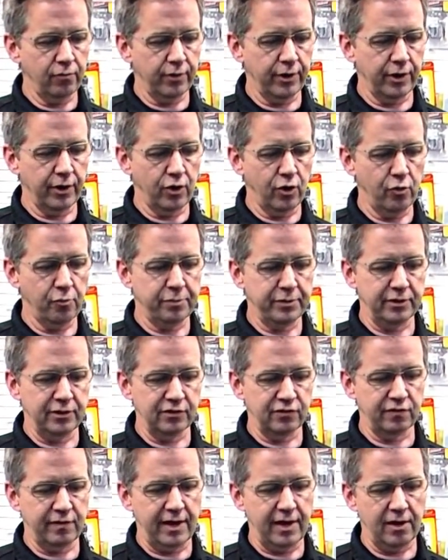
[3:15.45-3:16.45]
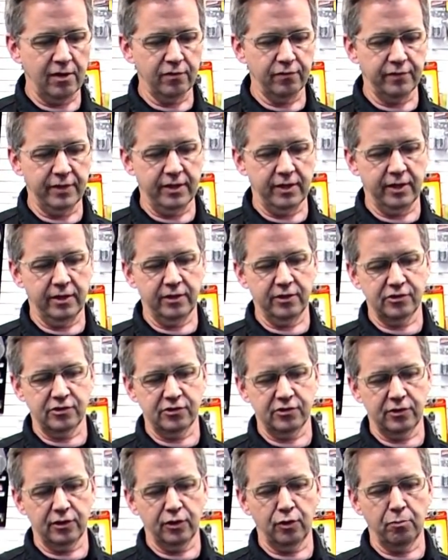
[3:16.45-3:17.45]
We're going to open this valve, and then
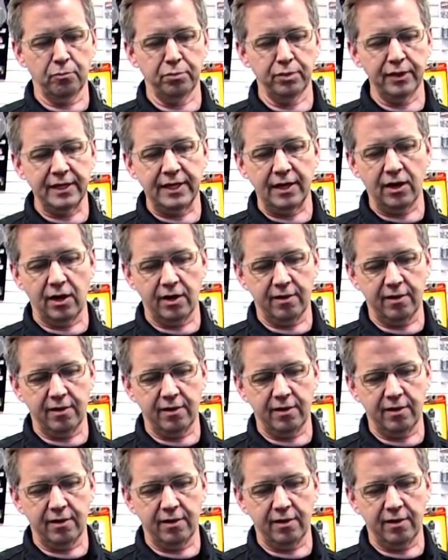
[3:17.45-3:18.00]
this is a little bleed